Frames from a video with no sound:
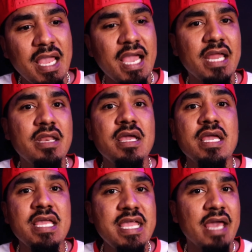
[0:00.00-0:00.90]
And
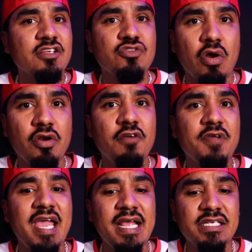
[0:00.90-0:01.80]
he had a strong enough
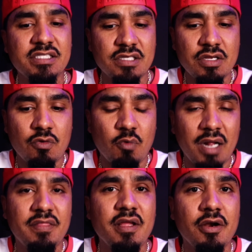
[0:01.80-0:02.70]
case
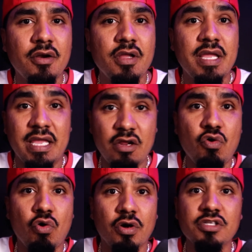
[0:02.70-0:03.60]
right there in
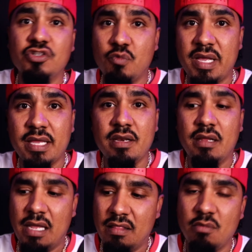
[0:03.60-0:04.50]
court to win.
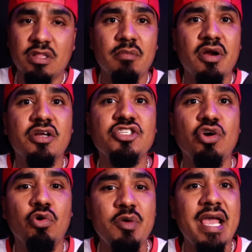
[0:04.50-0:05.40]
And then with American
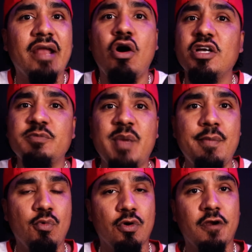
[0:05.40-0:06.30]
Cholo, he had all his
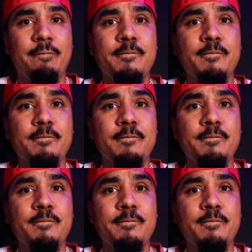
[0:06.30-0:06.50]
paperwork.